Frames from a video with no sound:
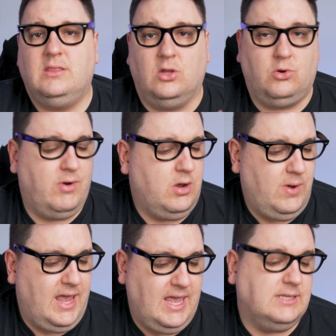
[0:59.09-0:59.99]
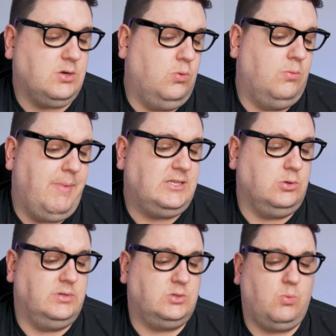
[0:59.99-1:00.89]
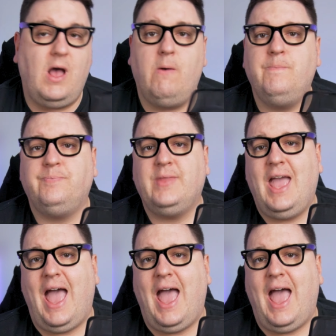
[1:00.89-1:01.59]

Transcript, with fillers: The grille is all metal as well,